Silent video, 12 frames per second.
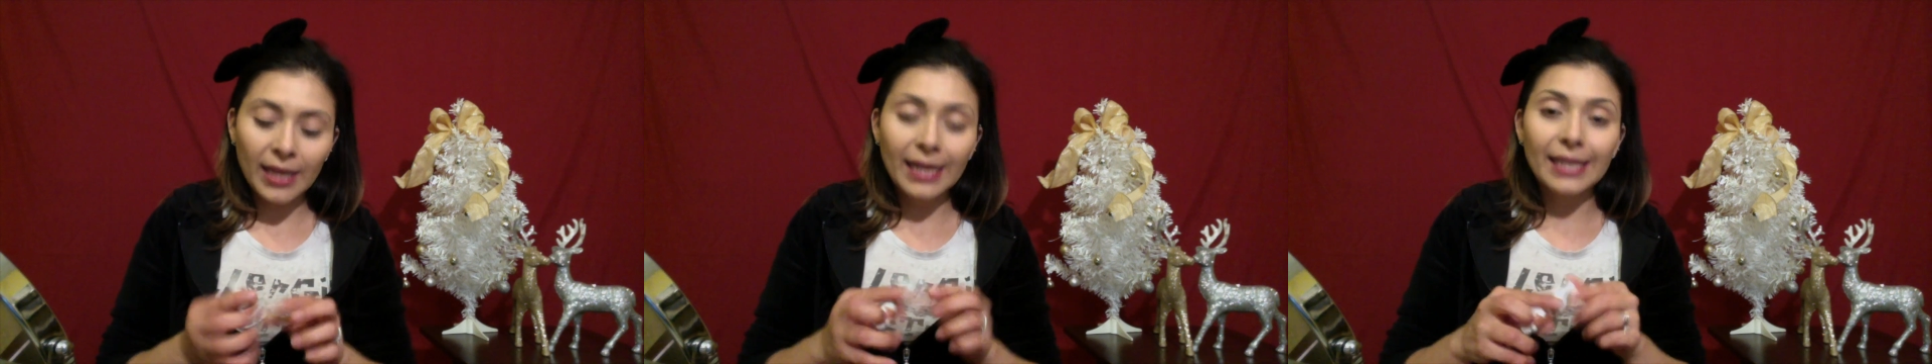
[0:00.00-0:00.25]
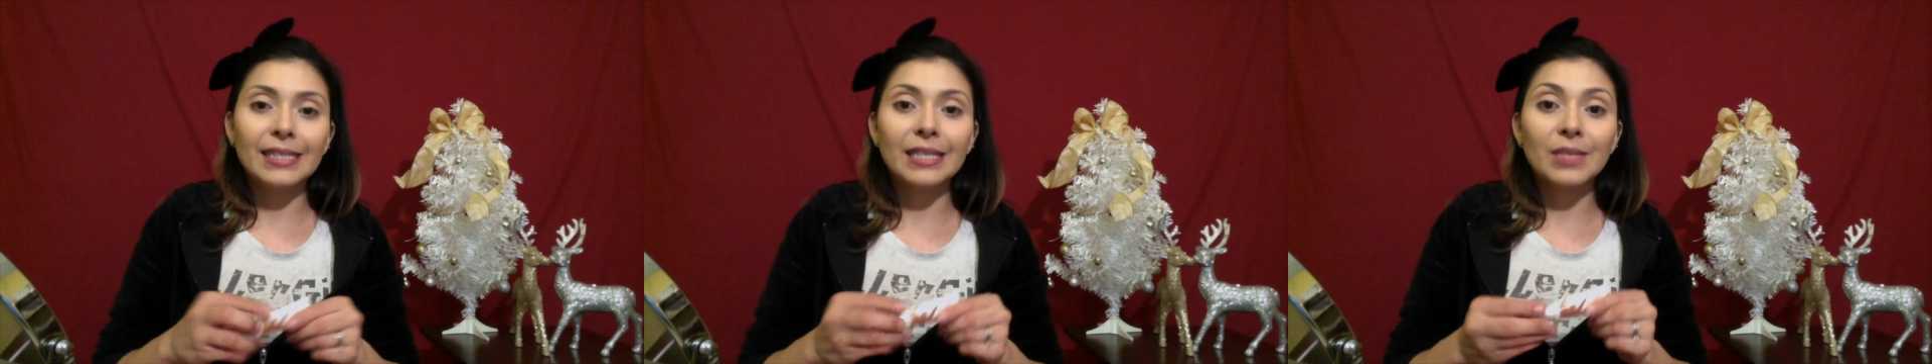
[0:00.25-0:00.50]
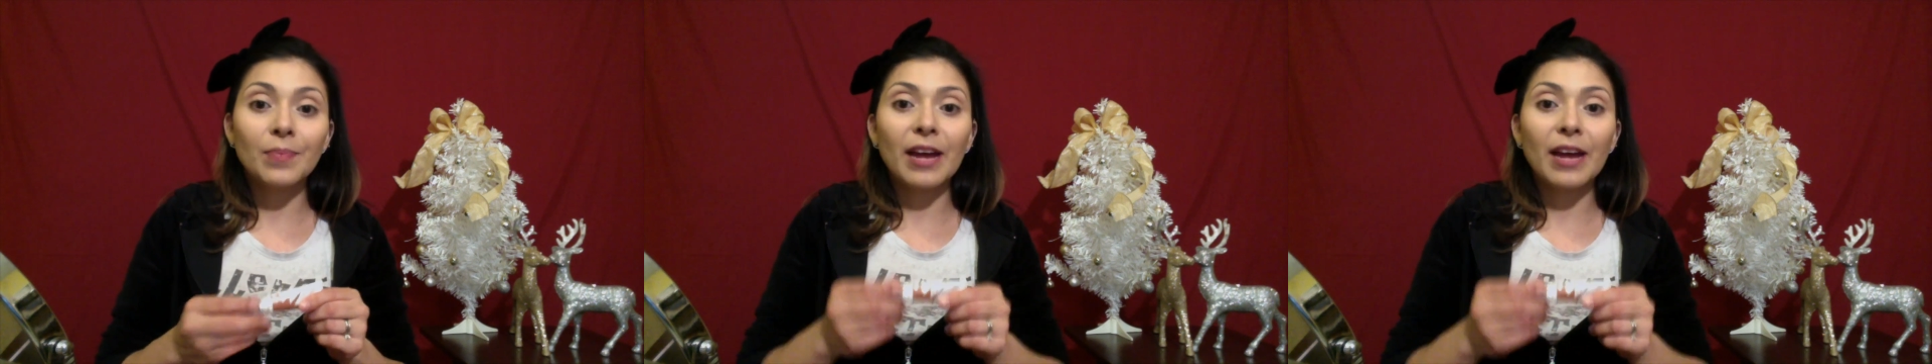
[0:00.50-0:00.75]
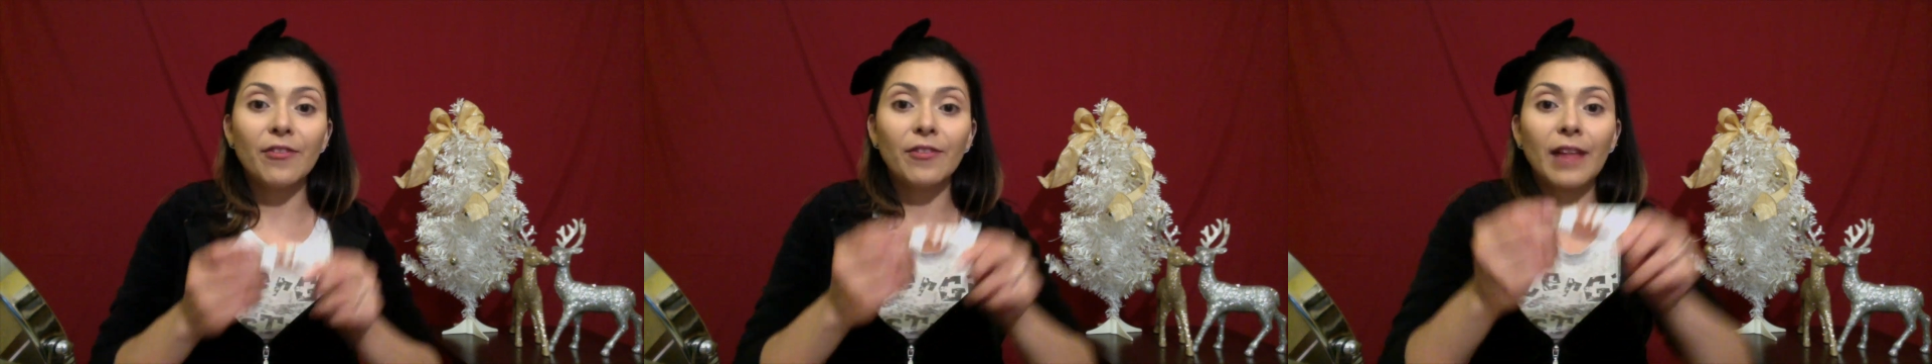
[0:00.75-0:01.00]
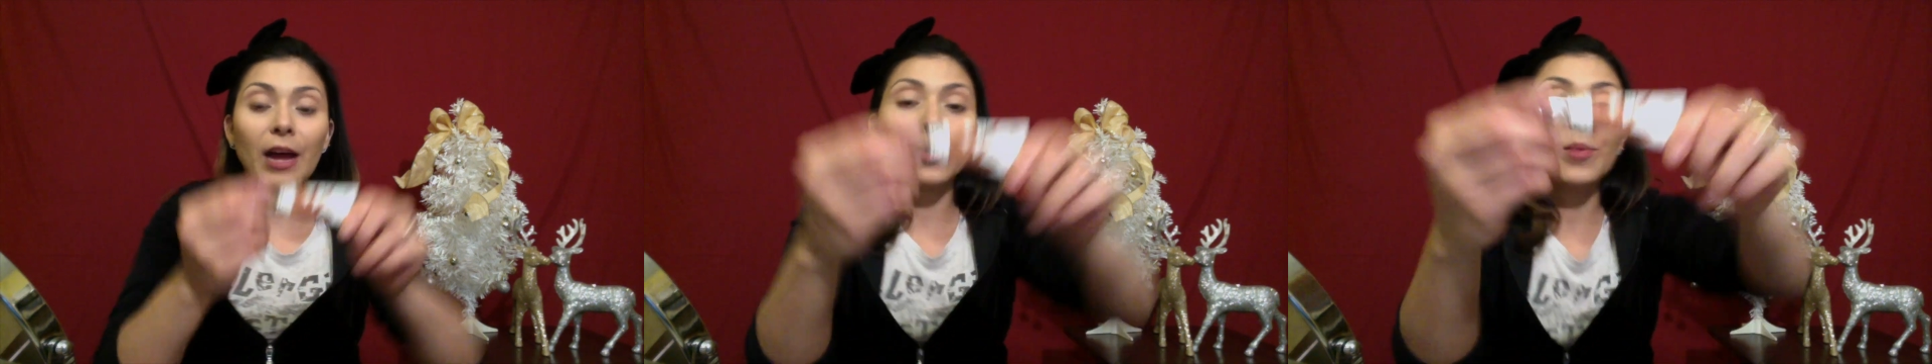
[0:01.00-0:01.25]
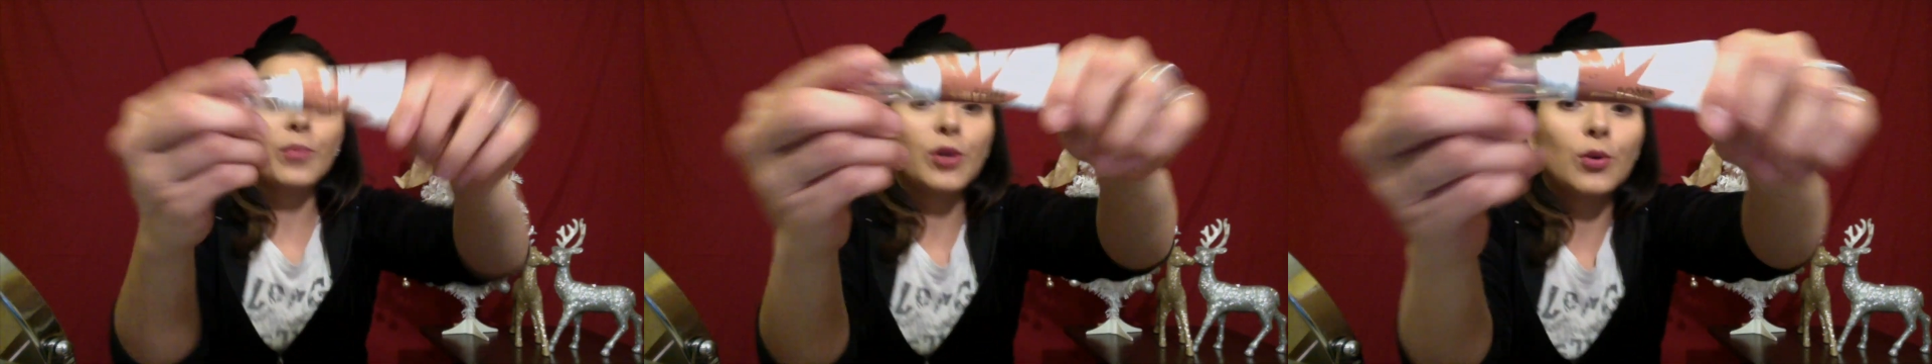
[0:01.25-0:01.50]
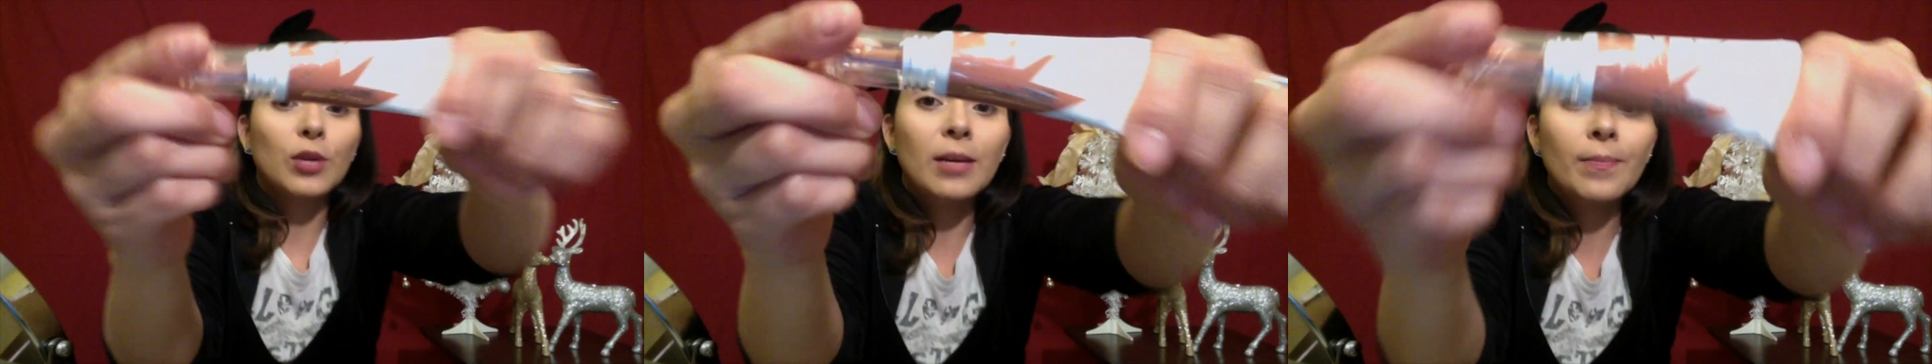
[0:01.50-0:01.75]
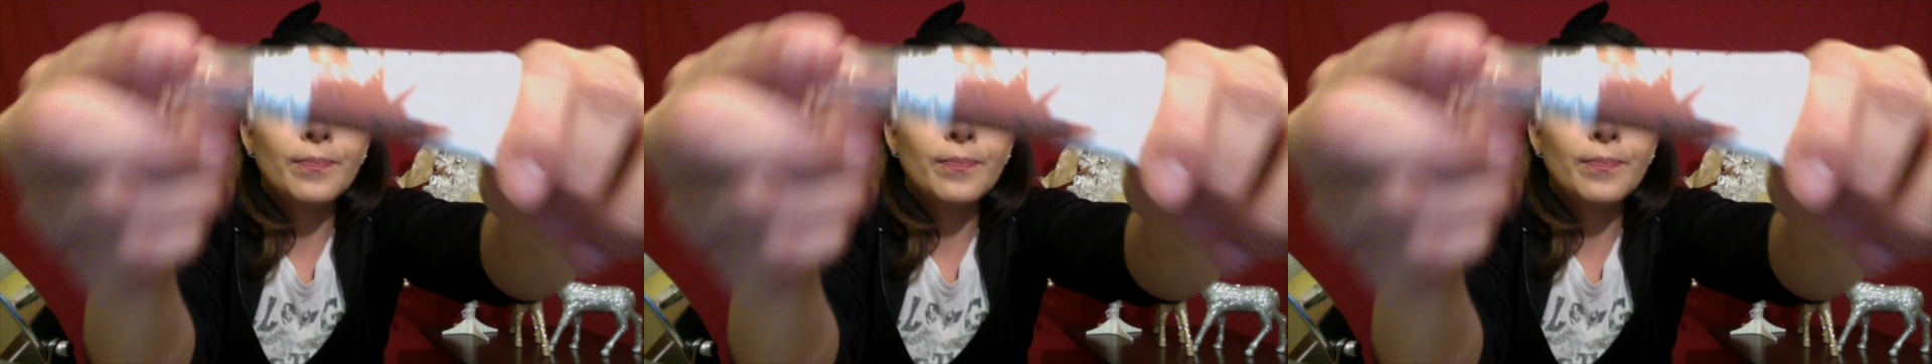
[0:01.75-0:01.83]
This is by Flower Beauty.